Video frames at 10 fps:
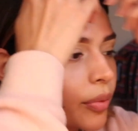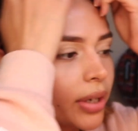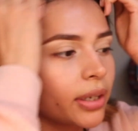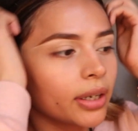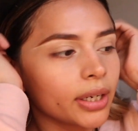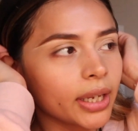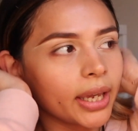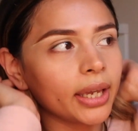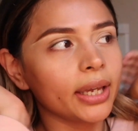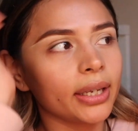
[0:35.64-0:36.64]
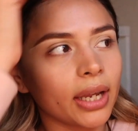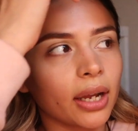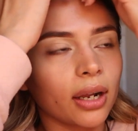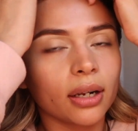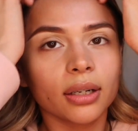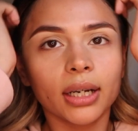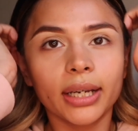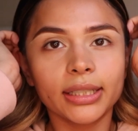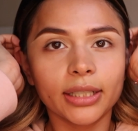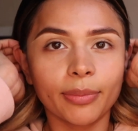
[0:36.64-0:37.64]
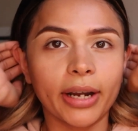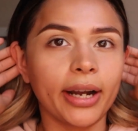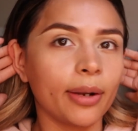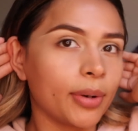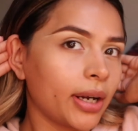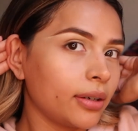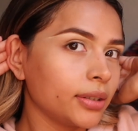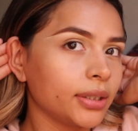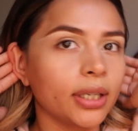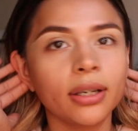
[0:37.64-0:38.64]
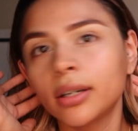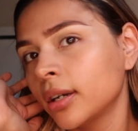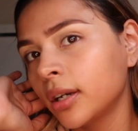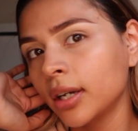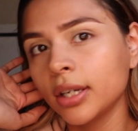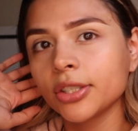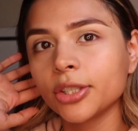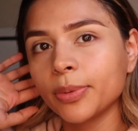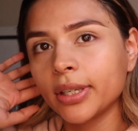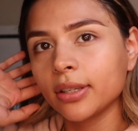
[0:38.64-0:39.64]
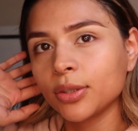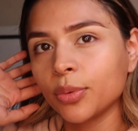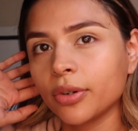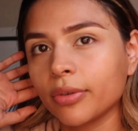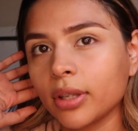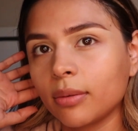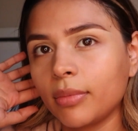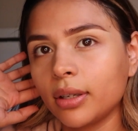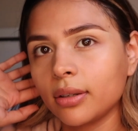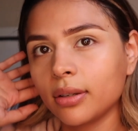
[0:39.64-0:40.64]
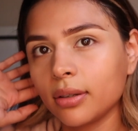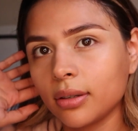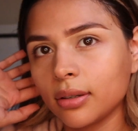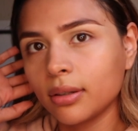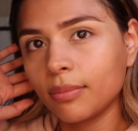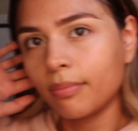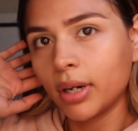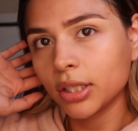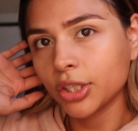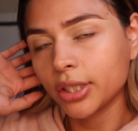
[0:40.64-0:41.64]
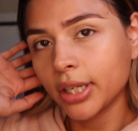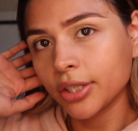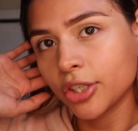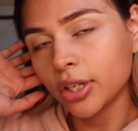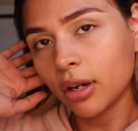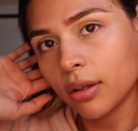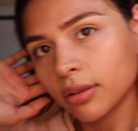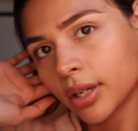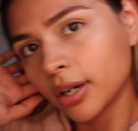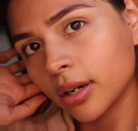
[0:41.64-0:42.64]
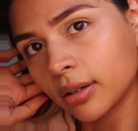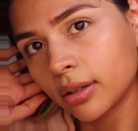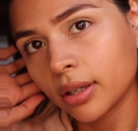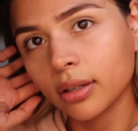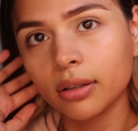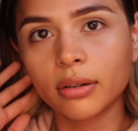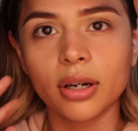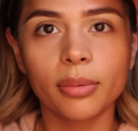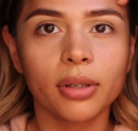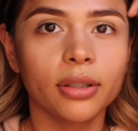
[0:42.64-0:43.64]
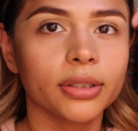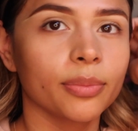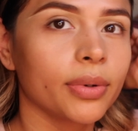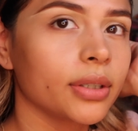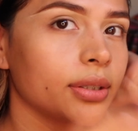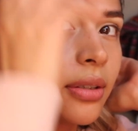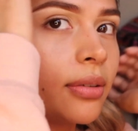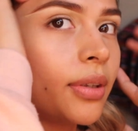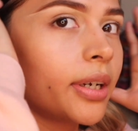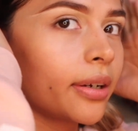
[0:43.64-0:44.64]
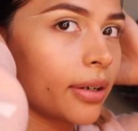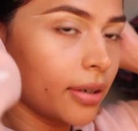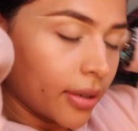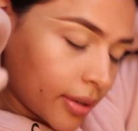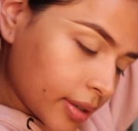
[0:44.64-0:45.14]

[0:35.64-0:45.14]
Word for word: went in and kind of did my eyebrows just because we don't really need much attention on there i'm gonna get a little up close and personal there